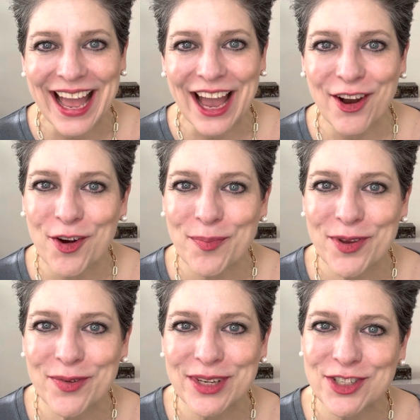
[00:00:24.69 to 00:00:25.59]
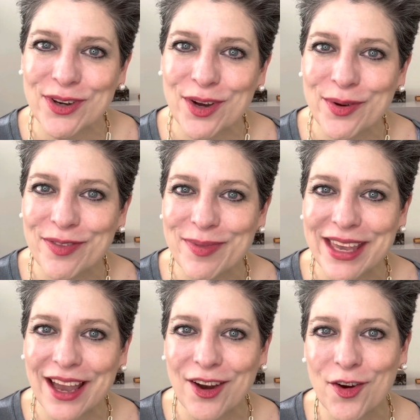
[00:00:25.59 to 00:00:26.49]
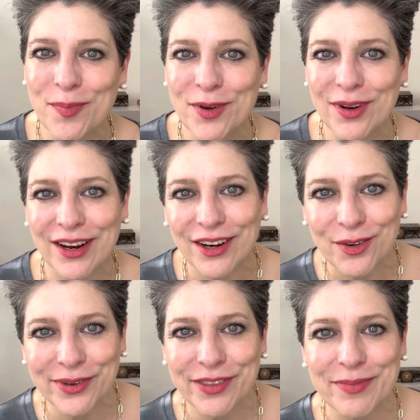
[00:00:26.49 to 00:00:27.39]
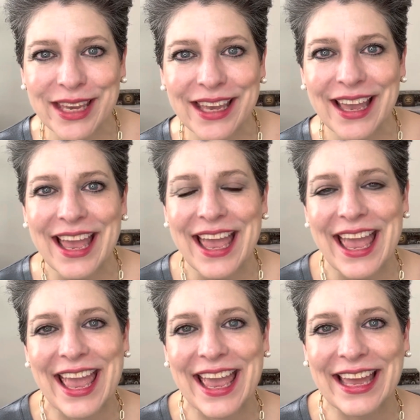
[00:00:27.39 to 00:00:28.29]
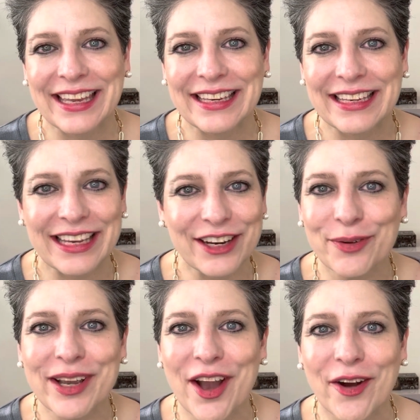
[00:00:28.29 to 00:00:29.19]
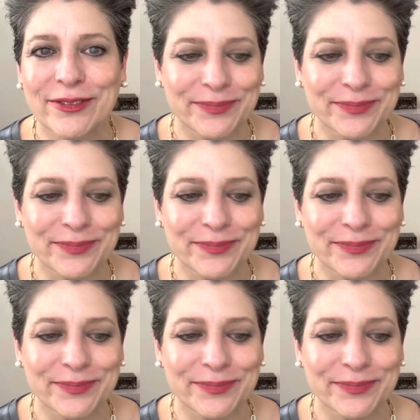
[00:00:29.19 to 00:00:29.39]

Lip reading: I hope you enjoy it with me. I hope you learn with me. And here we go.